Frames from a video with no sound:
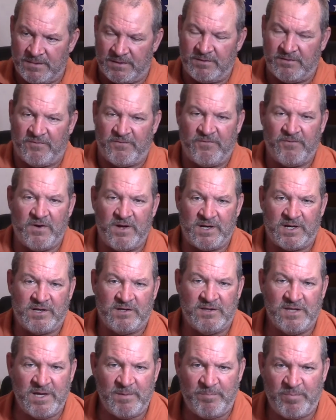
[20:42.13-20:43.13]
the front
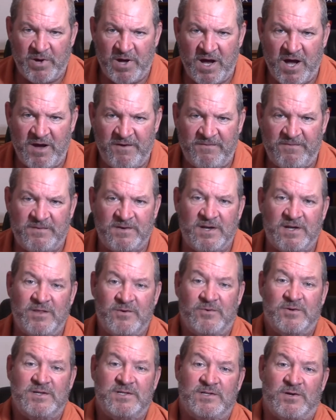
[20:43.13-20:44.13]
clip off. In
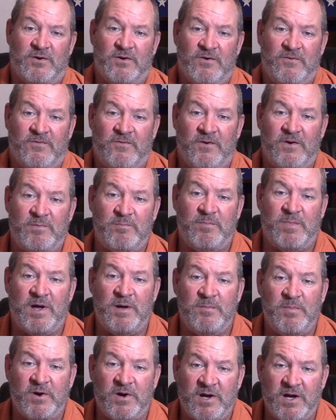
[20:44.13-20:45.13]
other words, the whole front
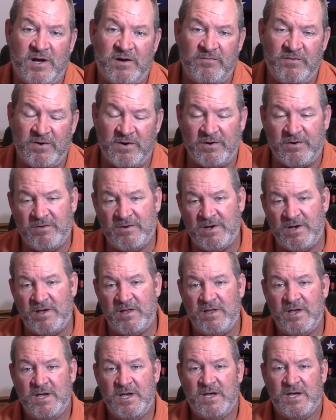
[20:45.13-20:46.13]
bumper cover and
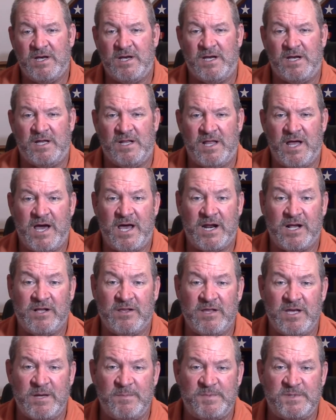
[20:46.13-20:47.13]
grill. Uh, a lot of
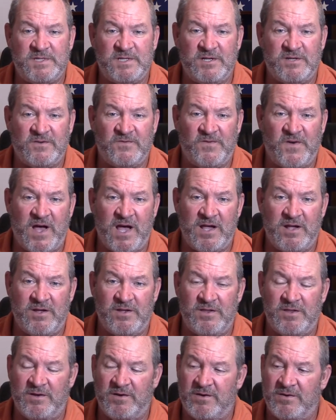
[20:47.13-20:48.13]
clips. Just
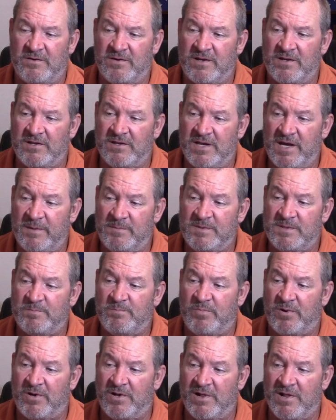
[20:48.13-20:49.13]
follow the clips,
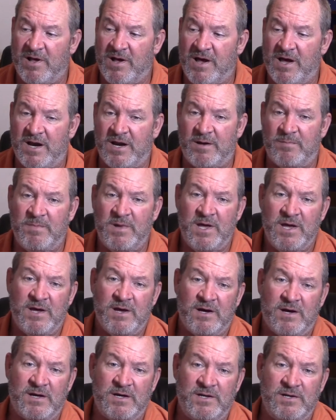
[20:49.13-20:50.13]
pull on them,
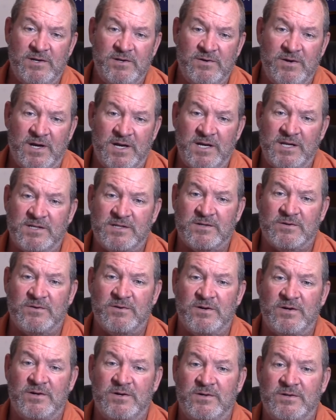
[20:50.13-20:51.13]
undo any
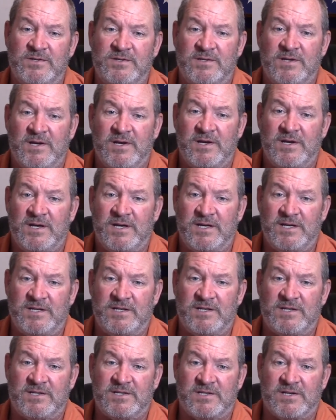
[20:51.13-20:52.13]
screws,
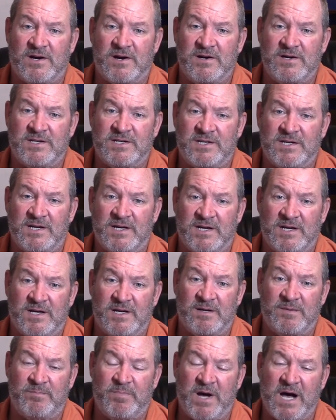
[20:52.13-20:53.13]
and just start
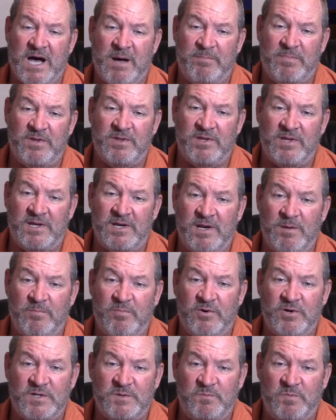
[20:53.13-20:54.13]
uh, popping any
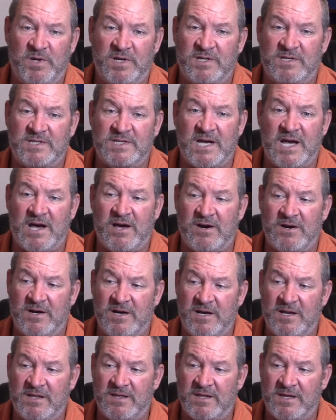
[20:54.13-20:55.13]
push pins out
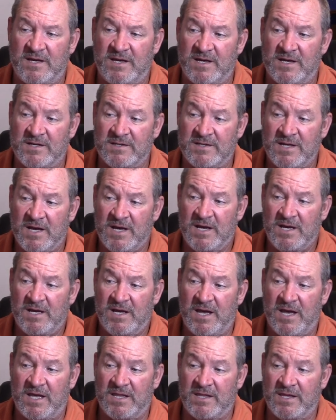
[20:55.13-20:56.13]
and anything else.
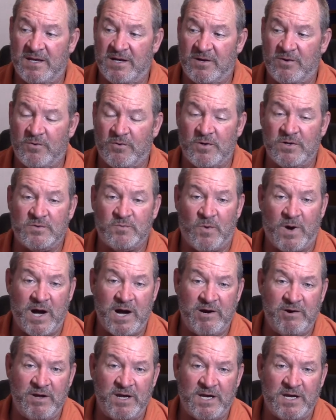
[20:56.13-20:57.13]
And then, of course,
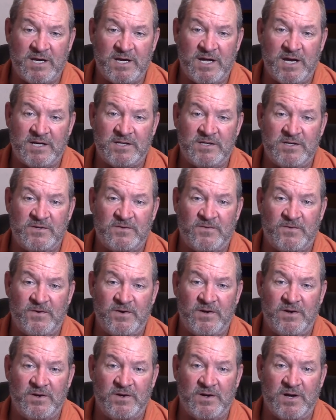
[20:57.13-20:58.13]
wiring connectors
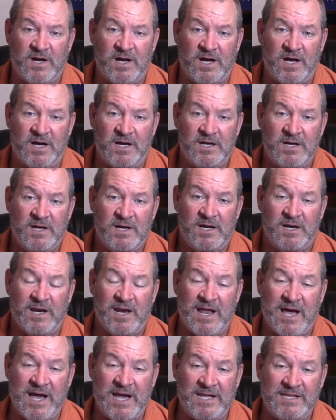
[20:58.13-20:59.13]
for your... Uh,
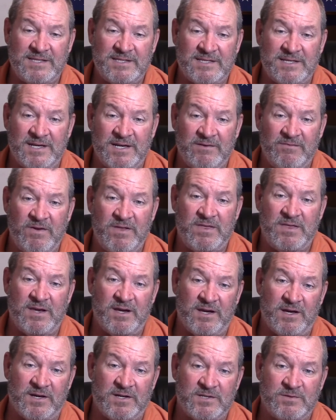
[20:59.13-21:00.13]
lights and
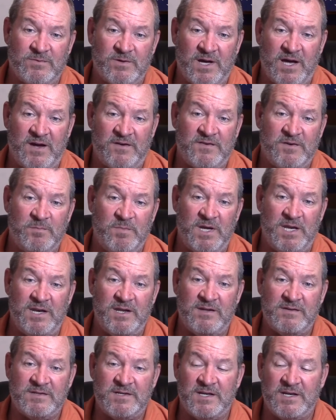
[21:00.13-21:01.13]
everything else will have to be
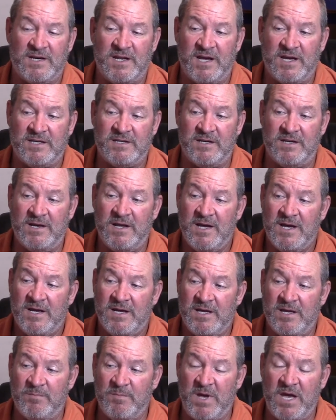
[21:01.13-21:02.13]
disconnected.
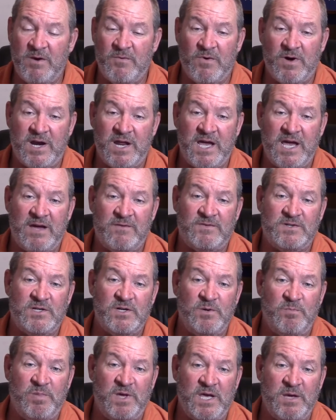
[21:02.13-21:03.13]
You may want to have
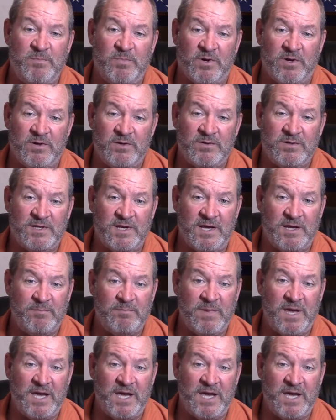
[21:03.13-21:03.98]
two people. It